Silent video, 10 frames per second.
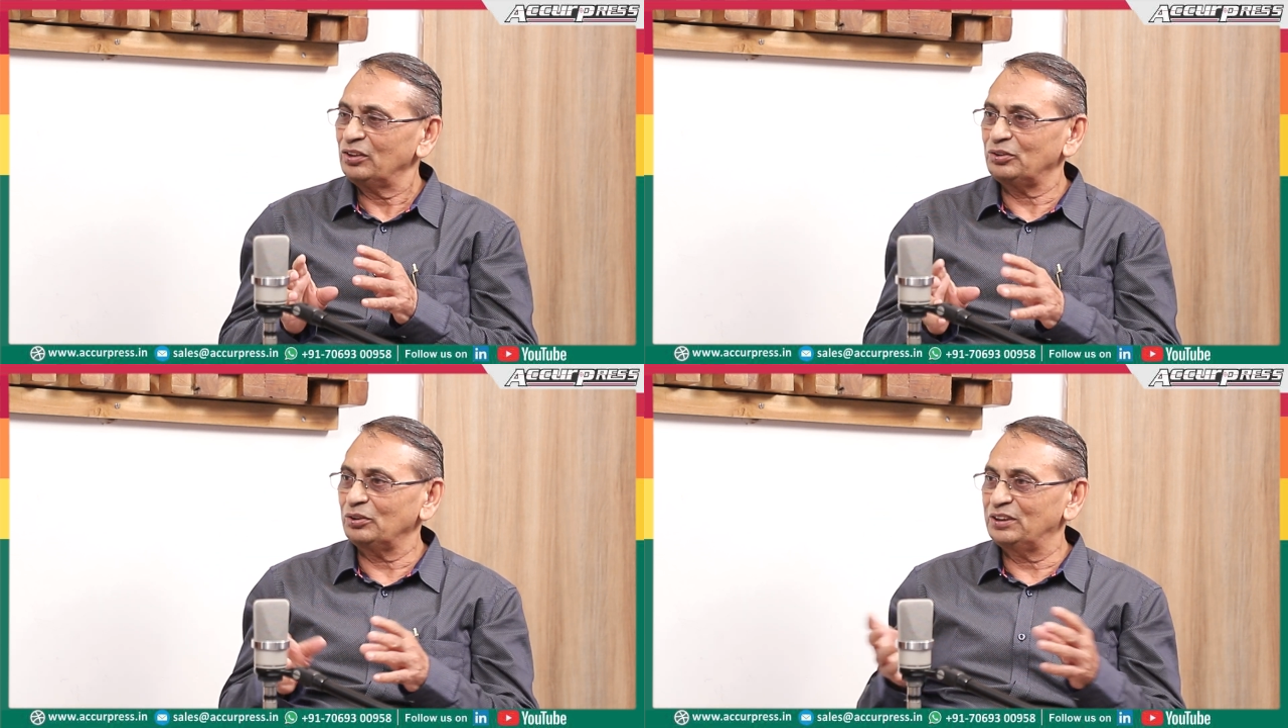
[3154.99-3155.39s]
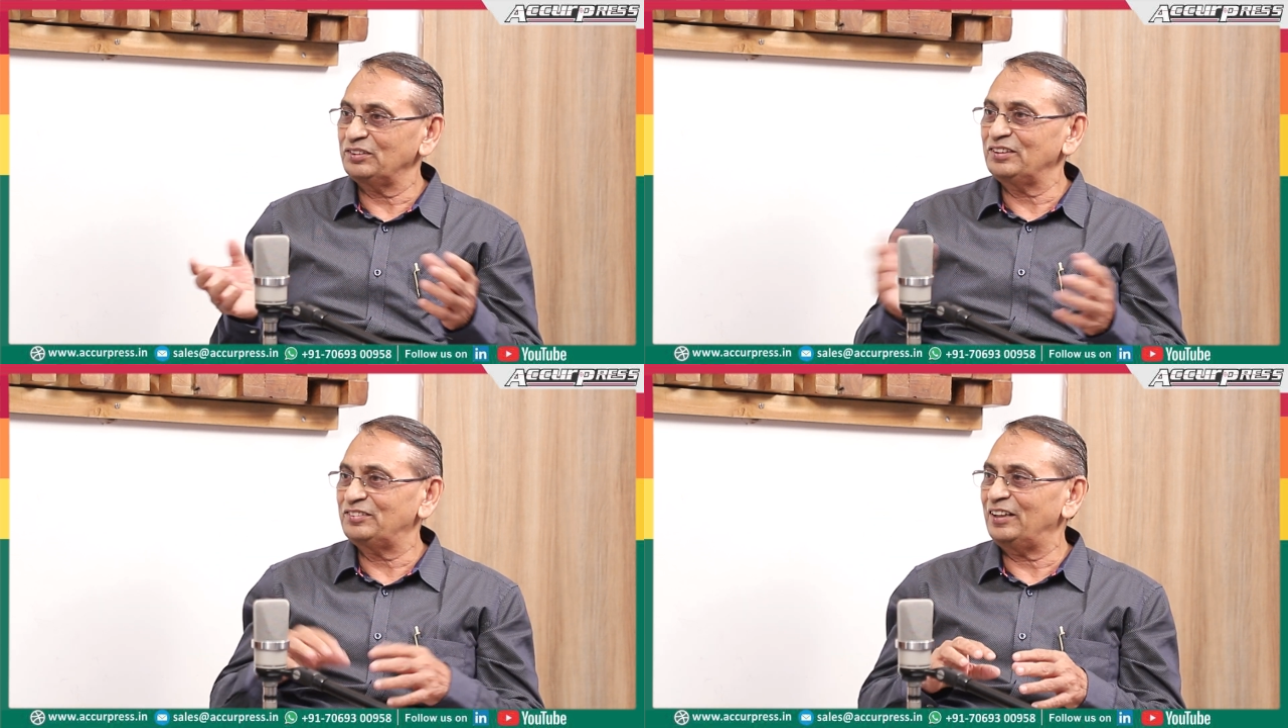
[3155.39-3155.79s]
So
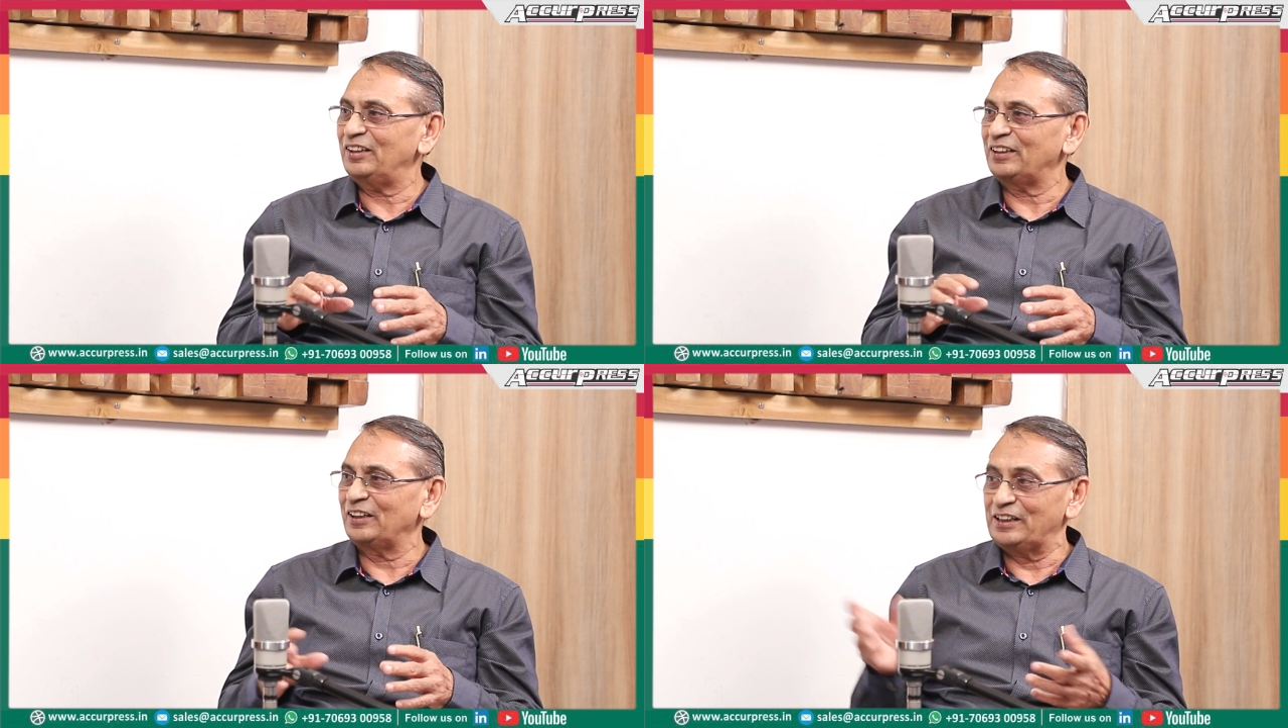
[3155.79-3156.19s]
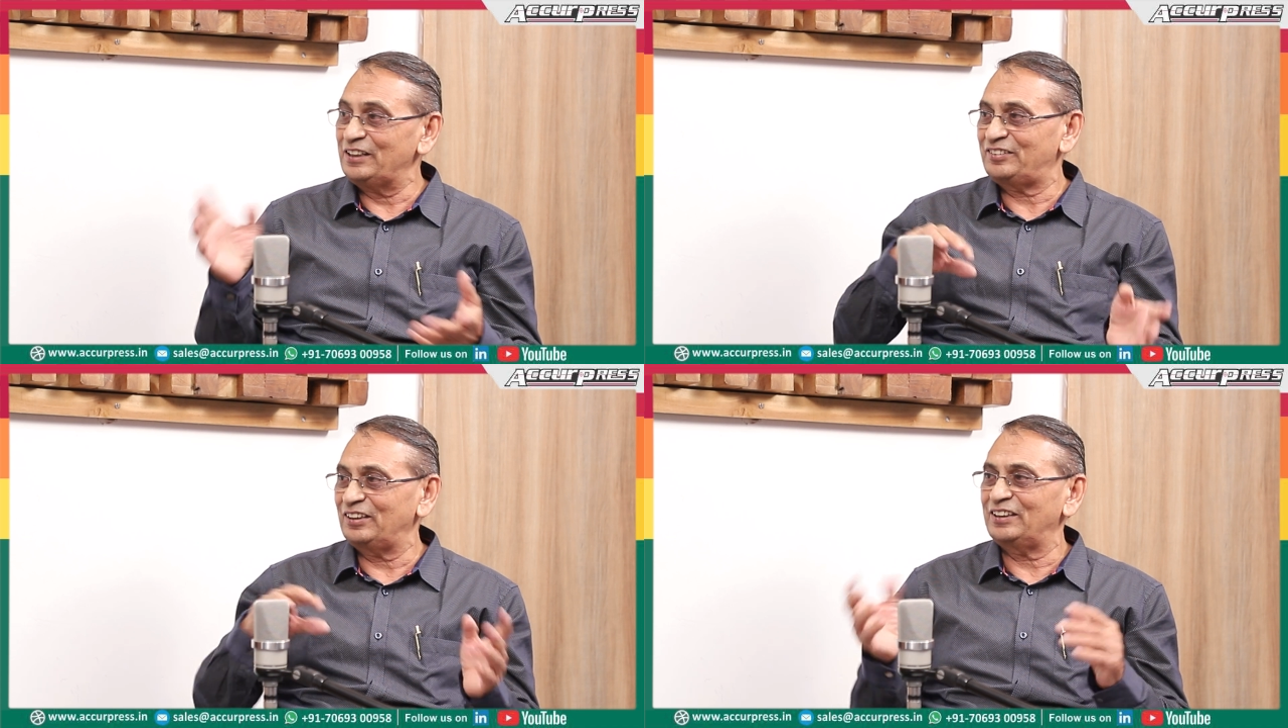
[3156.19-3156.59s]
this is generated.
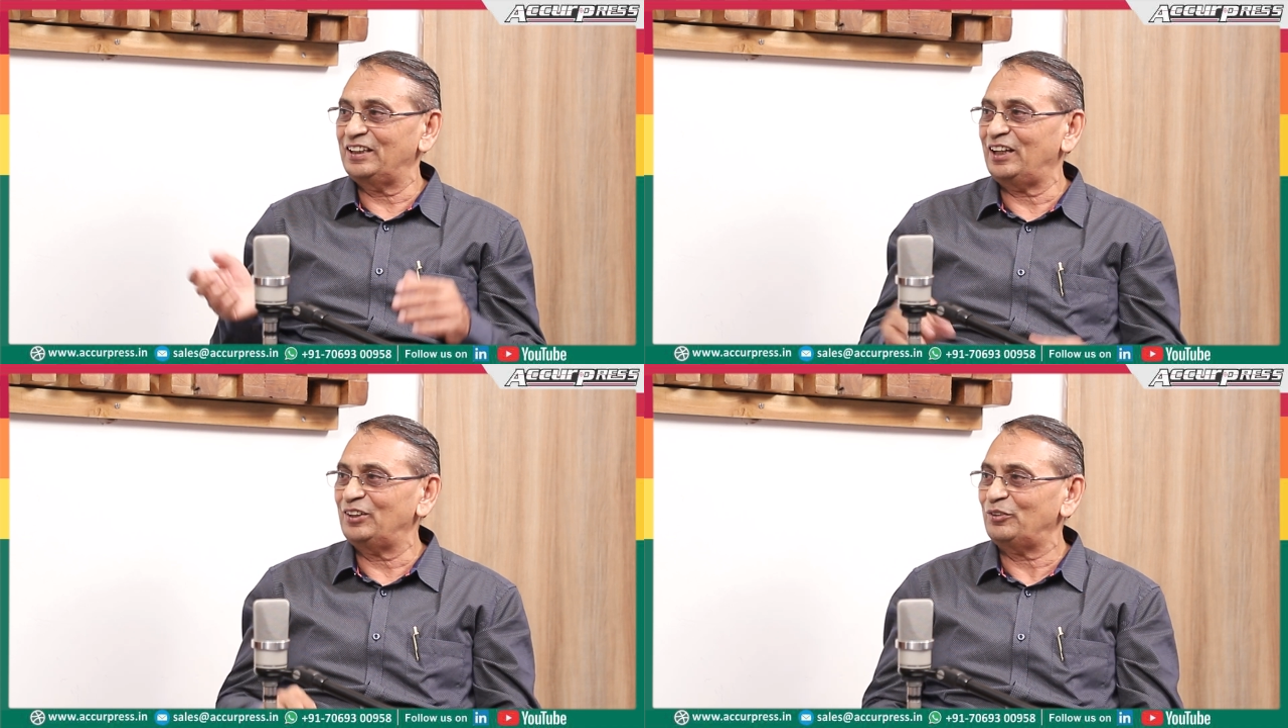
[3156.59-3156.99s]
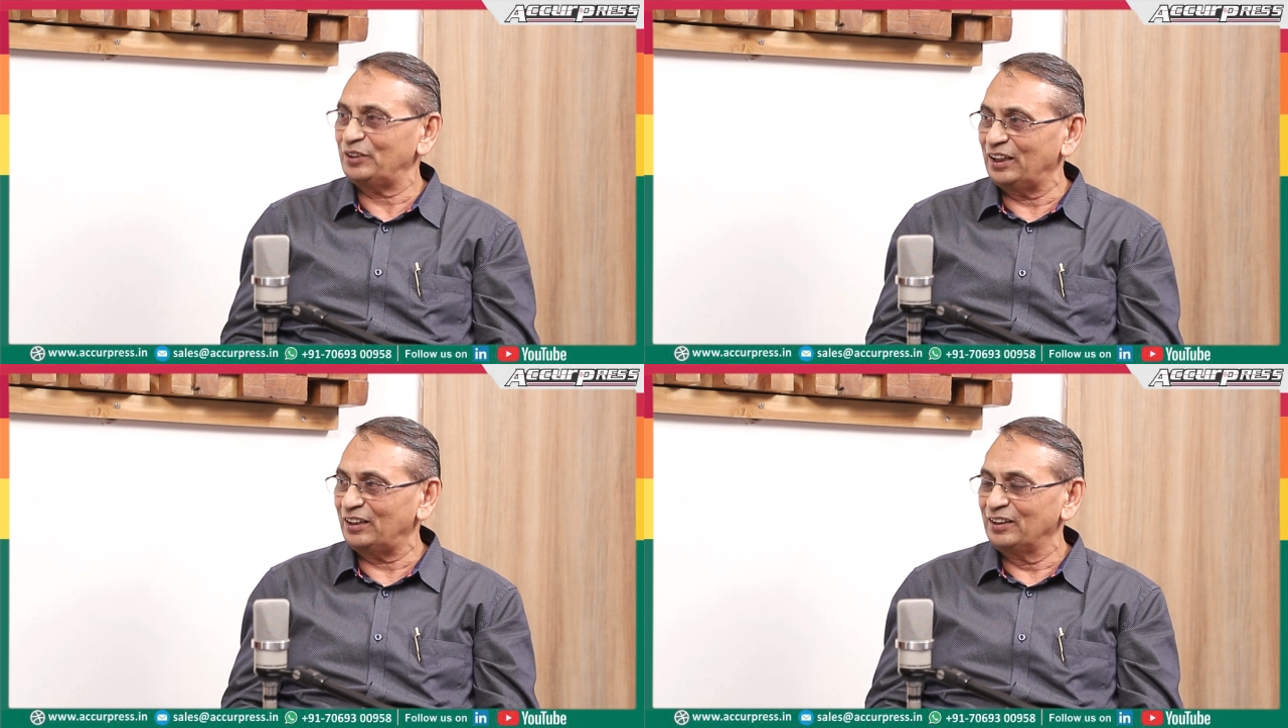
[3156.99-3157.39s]
Initially they are
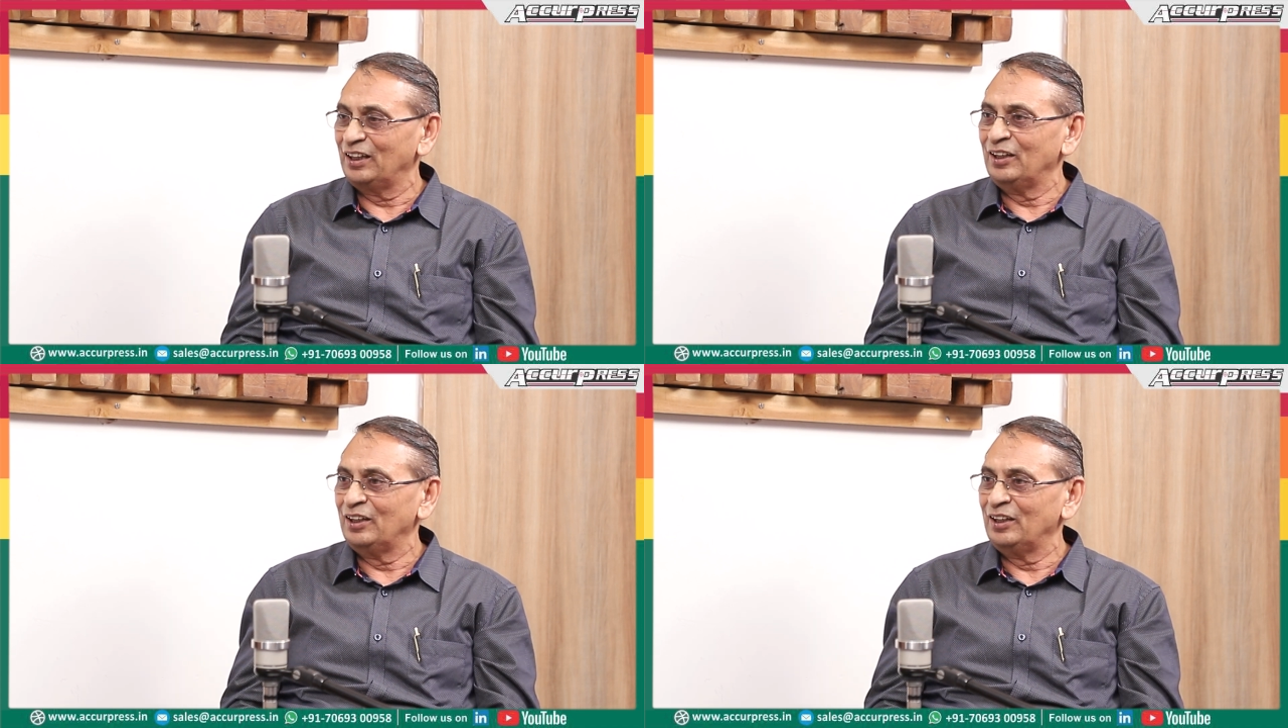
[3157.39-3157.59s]
not there.